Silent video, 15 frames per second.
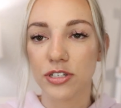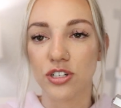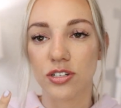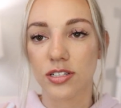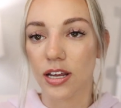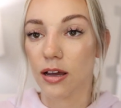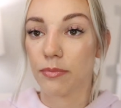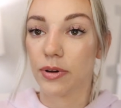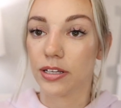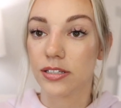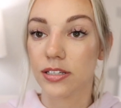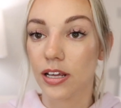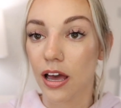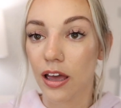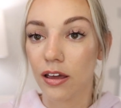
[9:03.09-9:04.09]
It's just not my
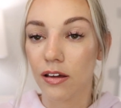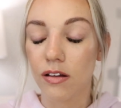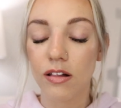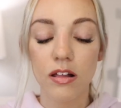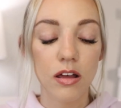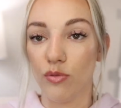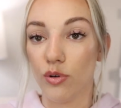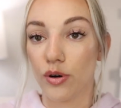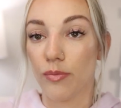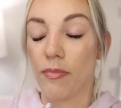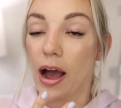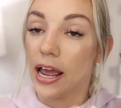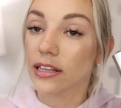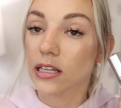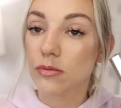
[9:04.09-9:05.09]
style. If it were
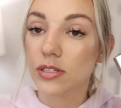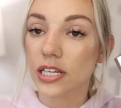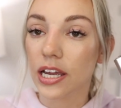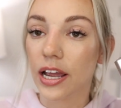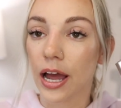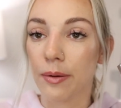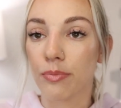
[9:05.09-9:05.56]
my lipstick,